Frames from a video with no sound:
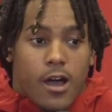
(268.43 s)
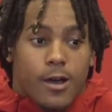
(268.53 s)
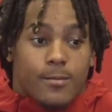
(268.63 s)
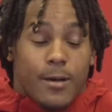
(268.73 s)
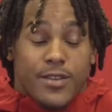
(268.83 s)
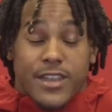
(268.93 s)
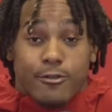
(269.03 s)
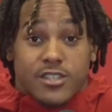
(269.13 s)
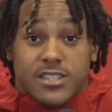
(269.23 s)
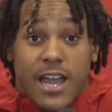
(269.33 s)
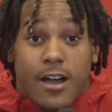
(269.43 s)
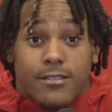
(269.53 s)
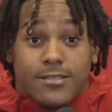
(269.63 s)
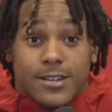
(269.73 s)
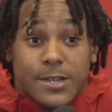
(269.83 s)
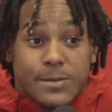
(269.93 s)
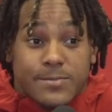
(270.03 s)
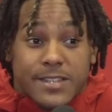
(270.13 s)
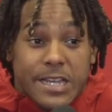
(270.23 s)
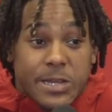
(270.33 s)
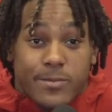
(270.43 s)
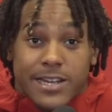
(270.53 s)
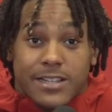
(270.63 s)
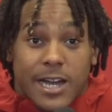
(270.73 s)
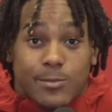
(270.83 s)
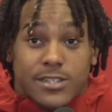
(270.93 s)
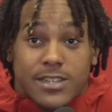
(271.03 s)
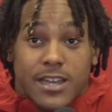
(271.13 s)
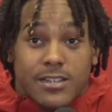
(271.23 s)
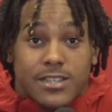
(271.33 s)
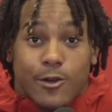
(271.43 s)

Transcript: I mean, they were stout. They didn't make a lot of mistakes.